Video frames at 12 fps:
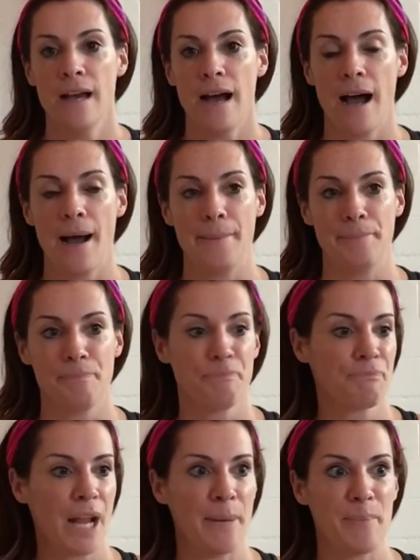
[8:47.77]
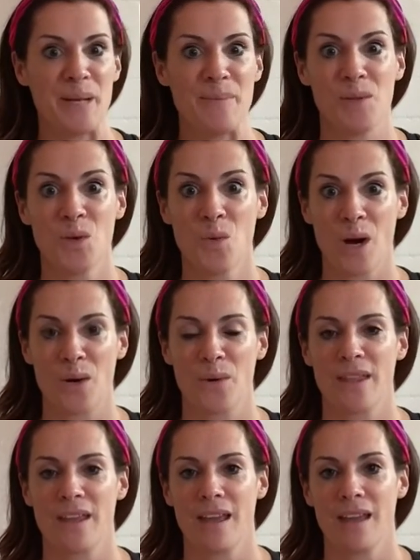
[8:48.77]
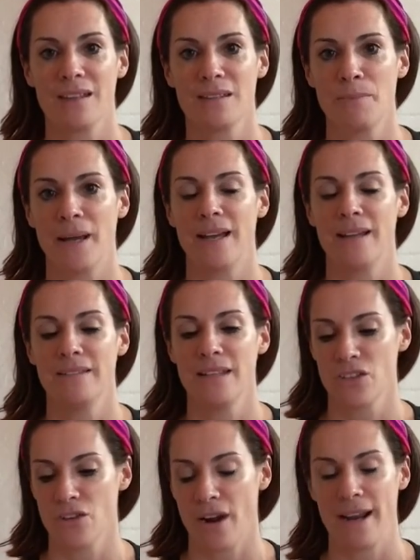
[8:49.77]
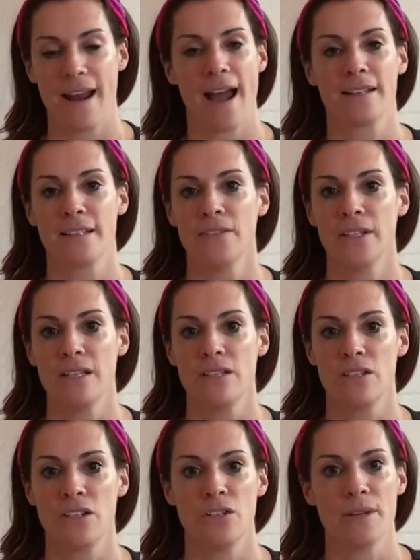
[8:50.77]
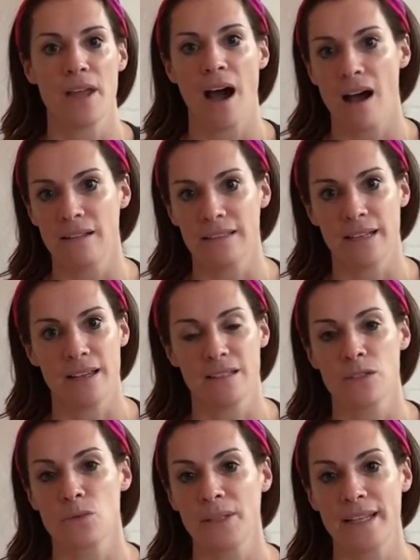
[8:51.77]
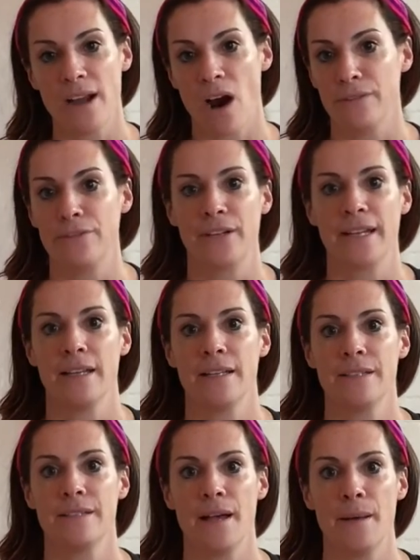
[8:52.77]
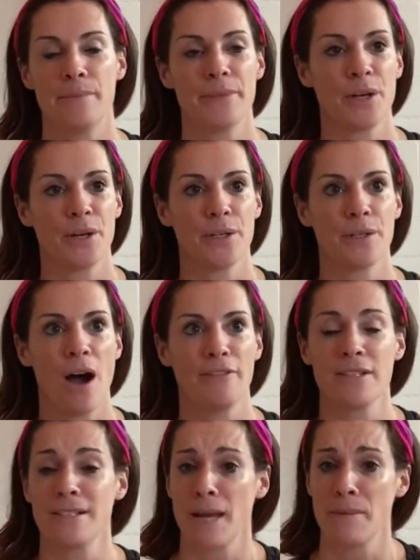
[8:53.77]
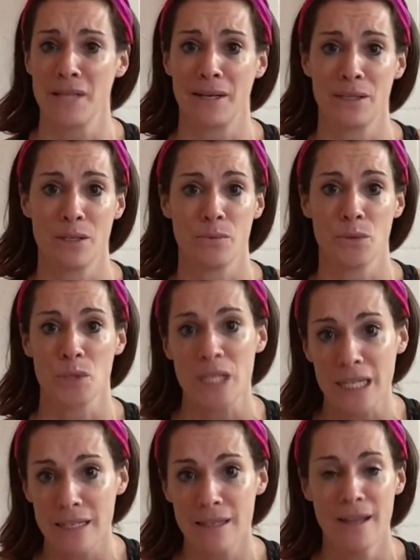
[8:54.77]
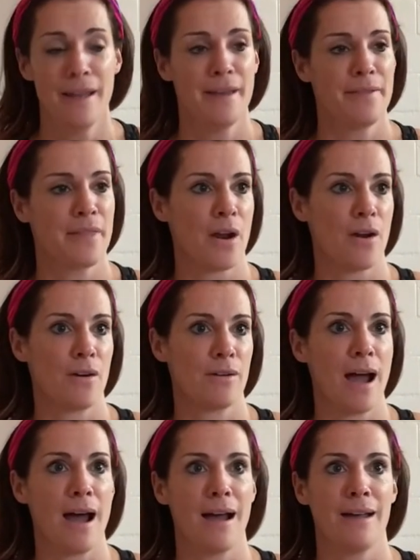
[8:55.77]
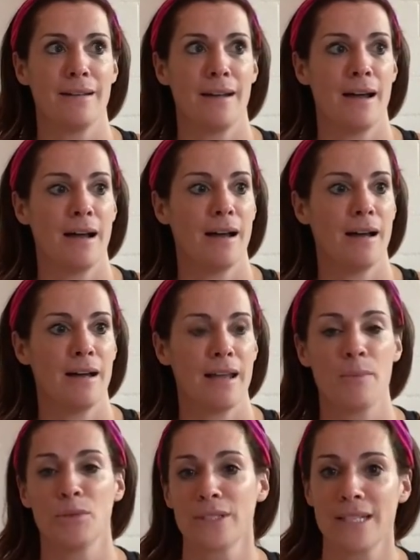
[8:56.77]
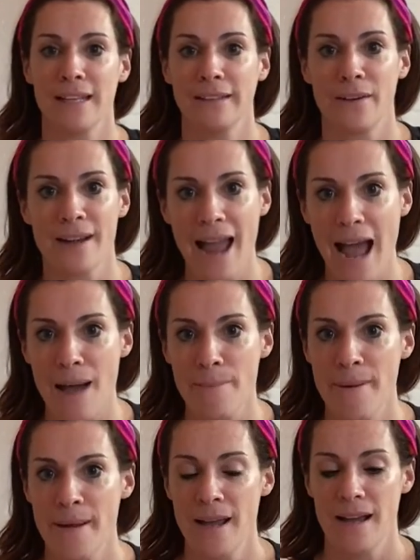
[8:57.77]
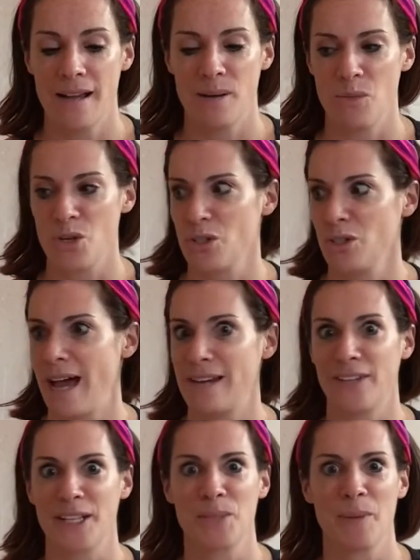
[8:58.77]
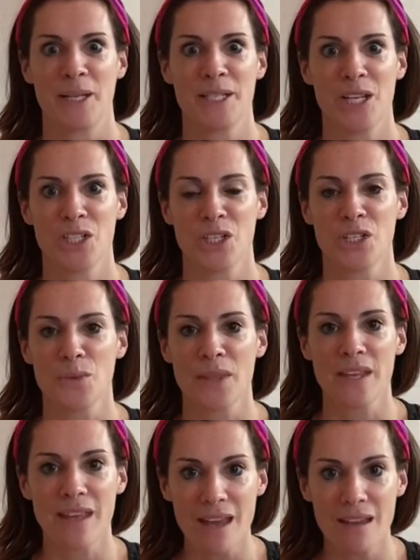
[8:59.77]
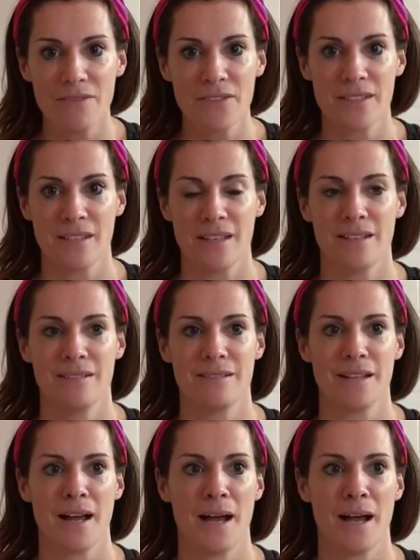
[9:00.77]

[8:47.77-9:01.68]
and people who work with kids. But these are great activities to do at the holidays. It's really hard for kids. They're oftentimes out of their routine. They're not able to take their nap. There's a lot of expectations with gifts and,